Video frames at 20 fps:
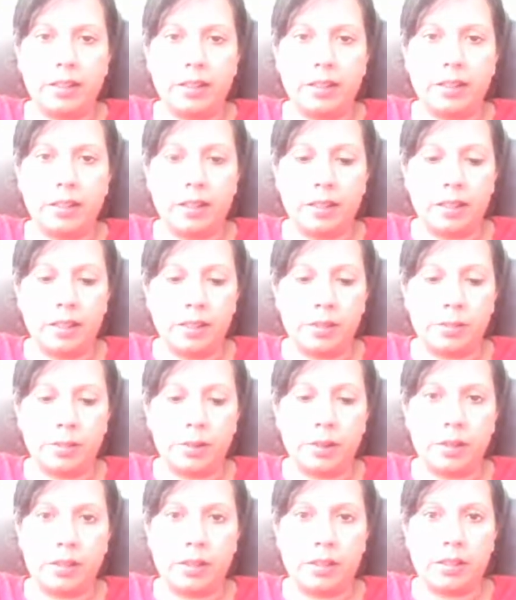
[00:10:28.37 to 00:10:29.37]
Let's
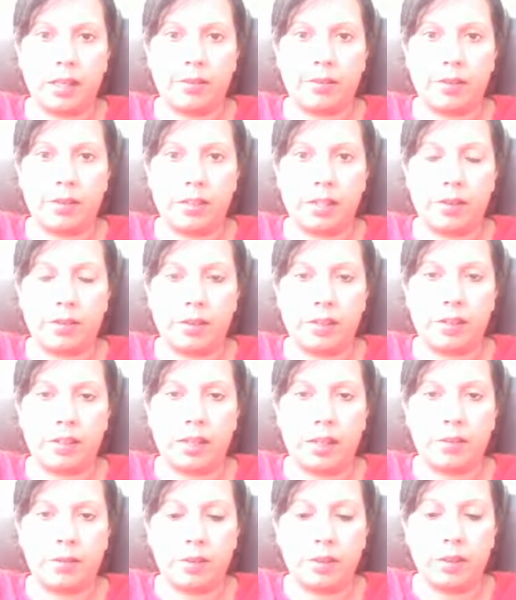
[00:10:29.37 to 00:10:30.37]
put in
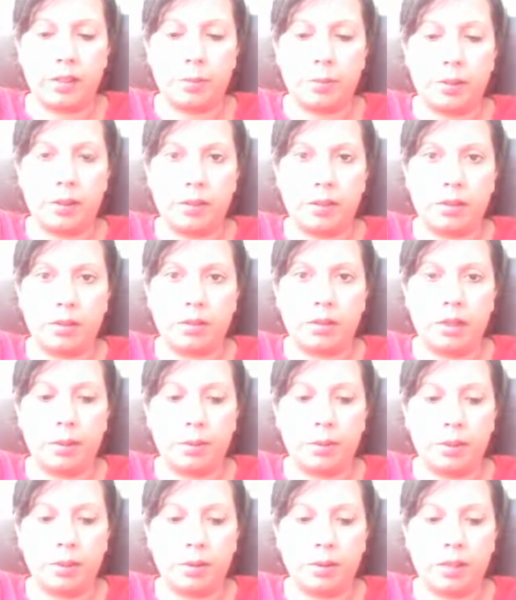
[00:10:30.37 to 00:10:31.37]
777, let's put
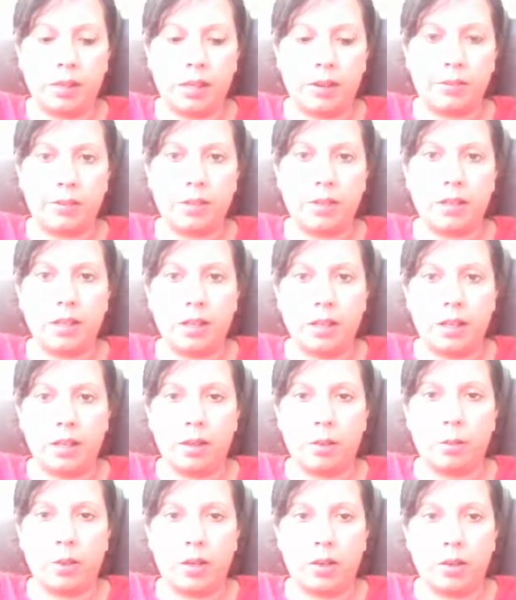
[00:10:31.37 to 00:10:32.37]
in 007,
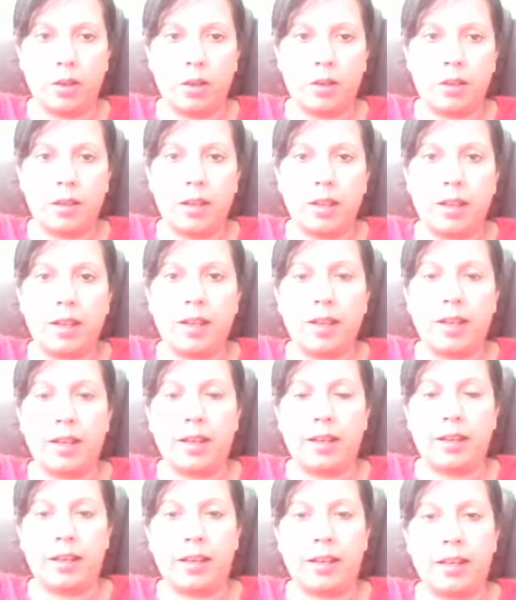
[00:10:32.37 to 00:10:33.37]
why not?
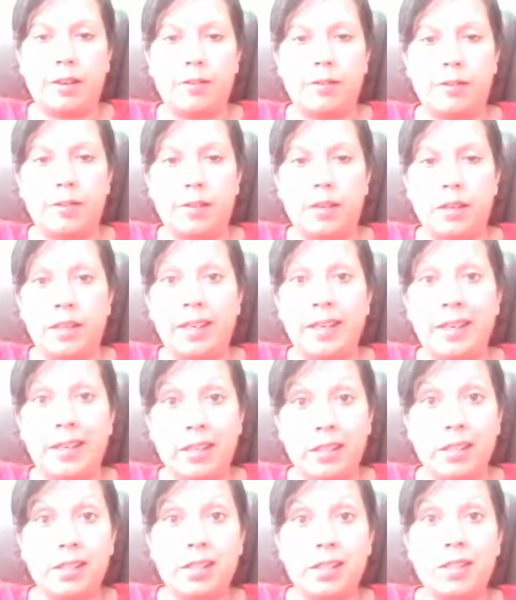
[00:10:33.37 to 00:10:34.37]
And I have a
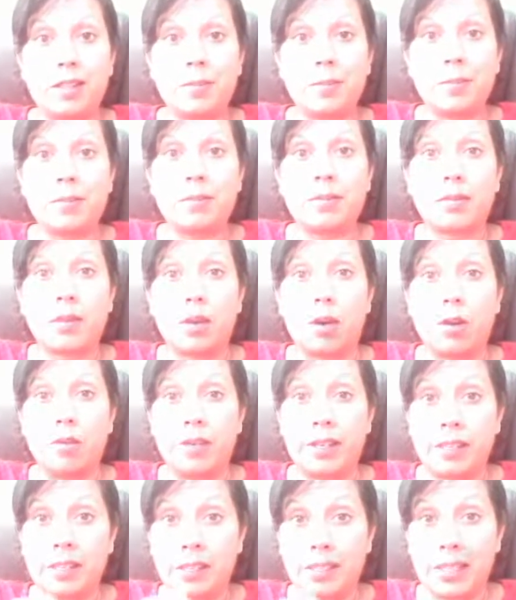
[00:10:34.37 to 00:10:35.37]
list of
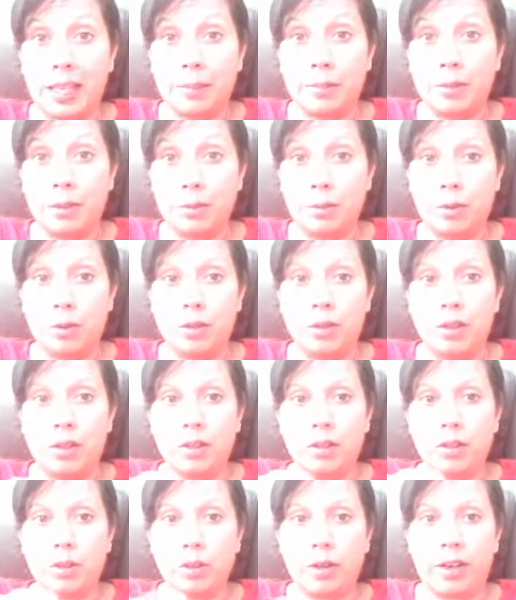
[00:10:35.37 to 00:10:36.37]
acceptable
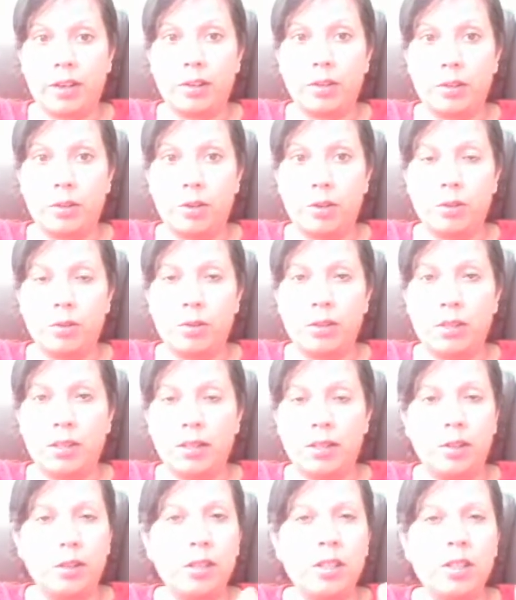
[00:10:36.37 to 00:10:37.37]
tracker codes.
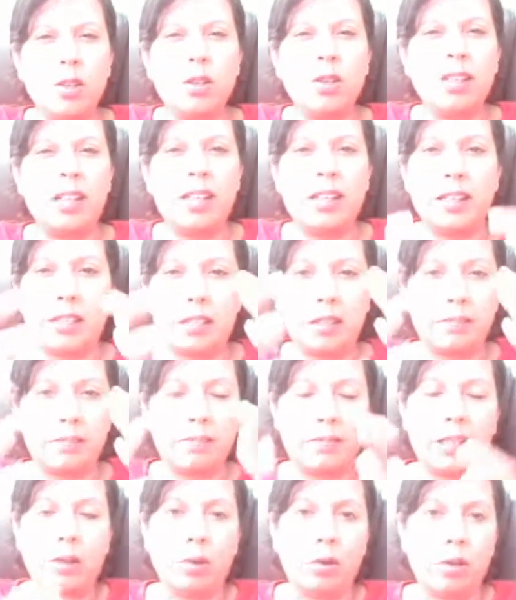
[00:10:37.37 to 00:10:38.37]
Now you can use a list
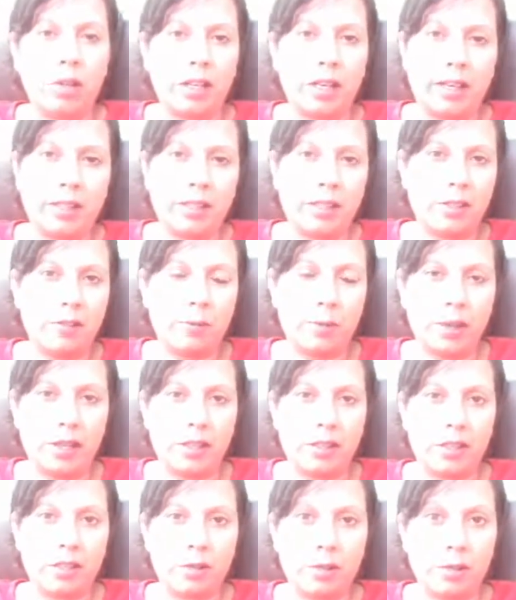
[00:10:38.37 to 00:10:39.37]
in all kinds of
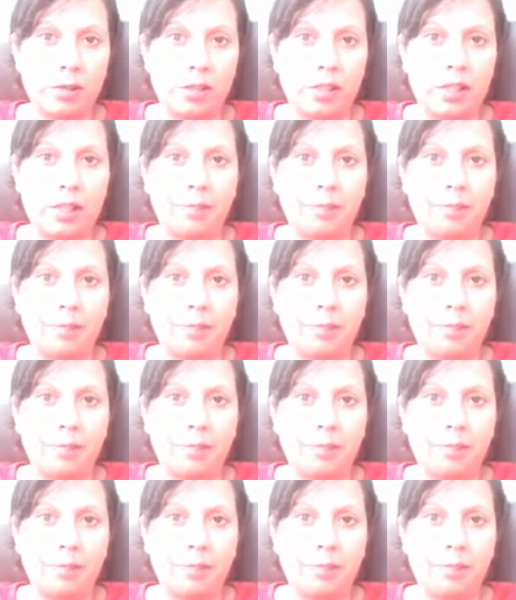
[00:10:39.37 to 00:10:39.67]
ways, as you'll see.